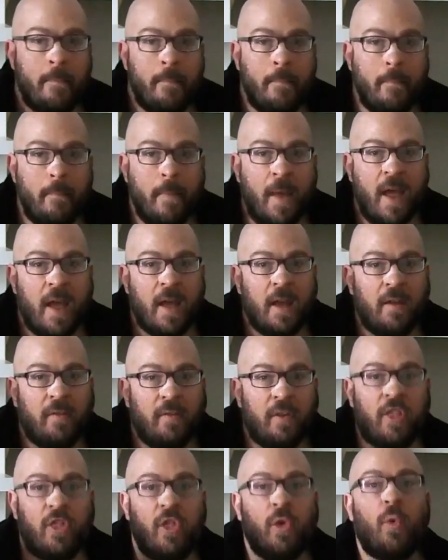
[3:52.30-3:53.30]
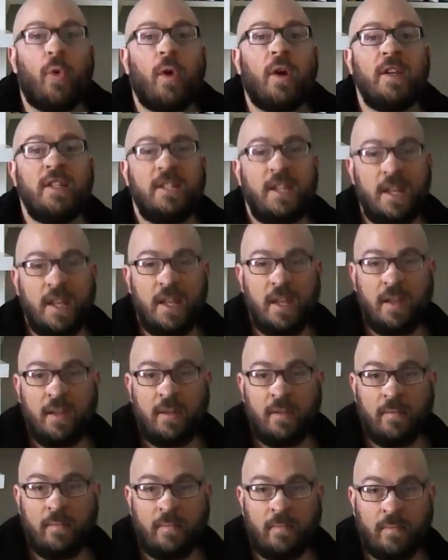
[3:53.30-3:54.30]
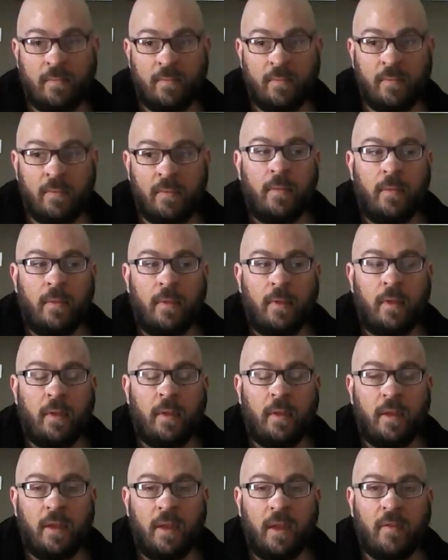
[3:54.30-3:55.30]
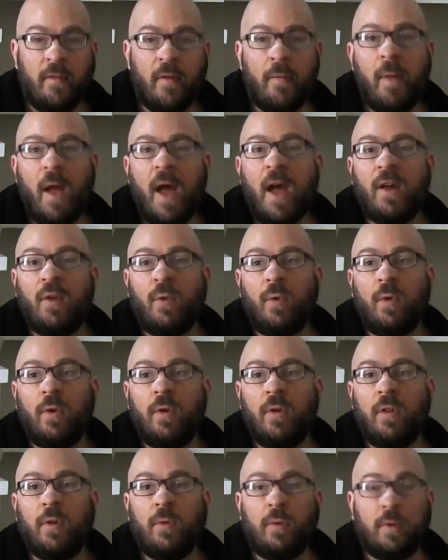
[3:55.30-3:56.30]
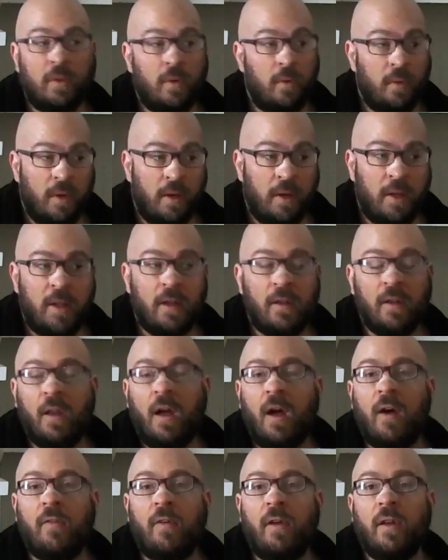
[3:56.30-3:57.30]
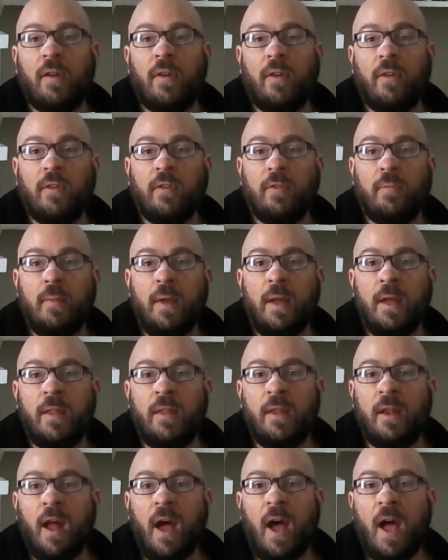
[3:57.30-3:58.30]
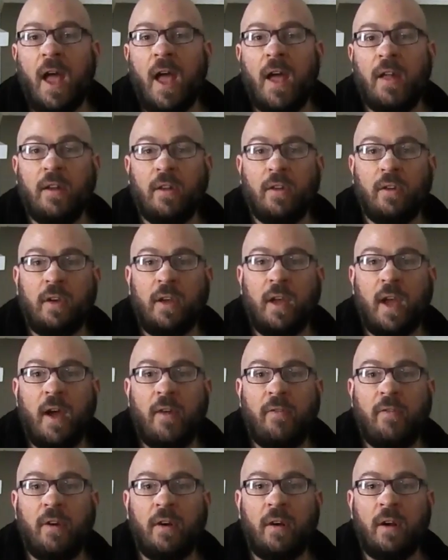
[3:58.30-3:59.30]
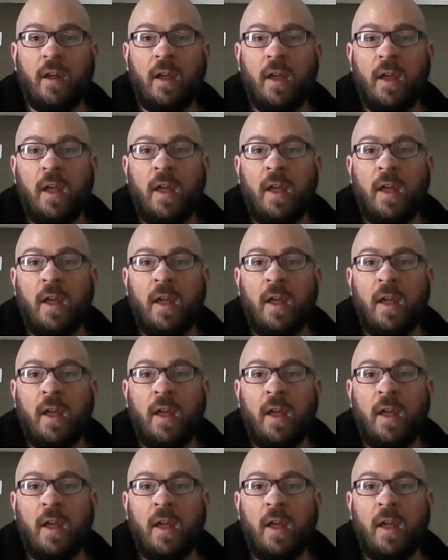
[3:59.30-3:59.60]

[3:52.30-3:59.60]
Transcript: man of authority give a bad order that was going to kill off all of those men that I had to look after.